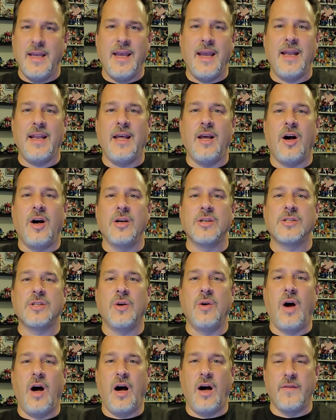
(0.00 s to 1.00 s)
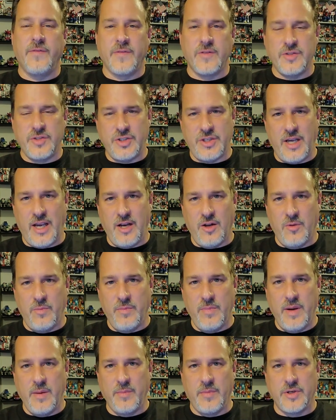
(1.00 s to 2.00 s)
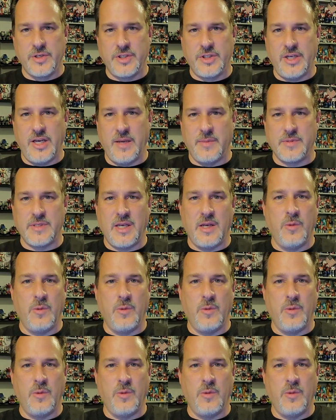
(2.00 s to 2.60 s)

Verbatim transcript: and I also offer channel memberships.